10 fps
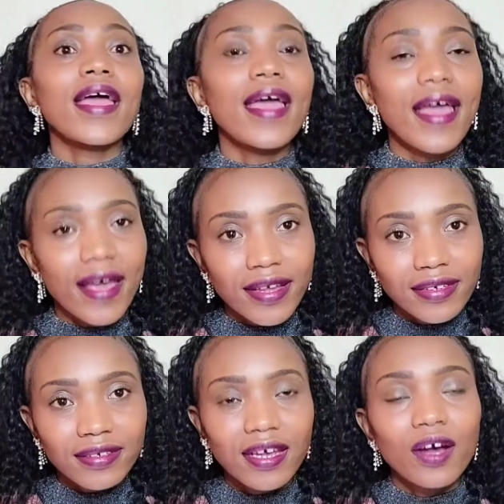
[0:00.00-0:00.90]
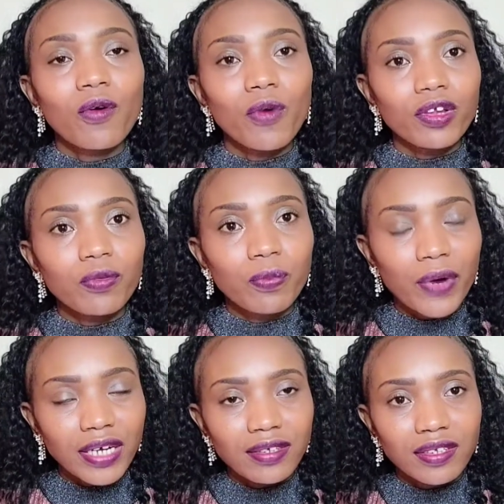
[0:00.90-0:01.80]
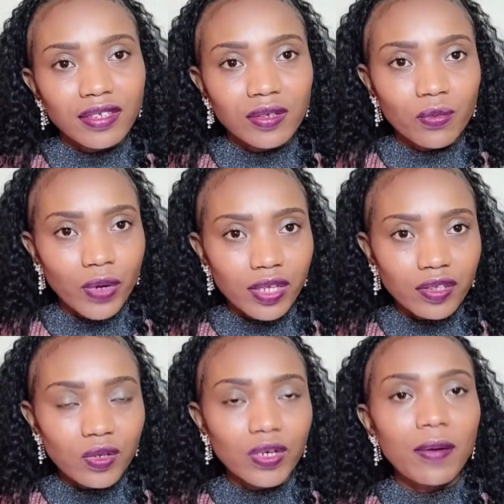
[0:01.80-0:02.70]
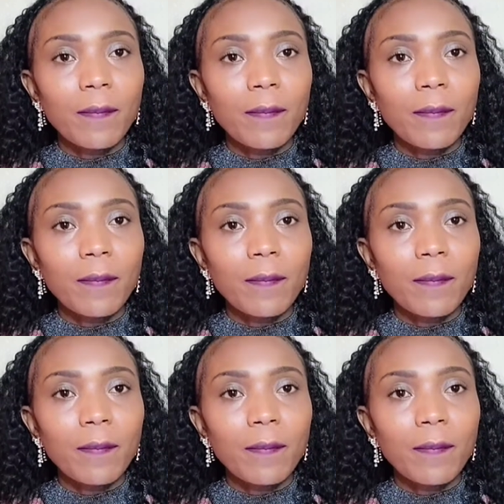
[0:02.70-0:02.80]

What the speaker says: and when you practice the question,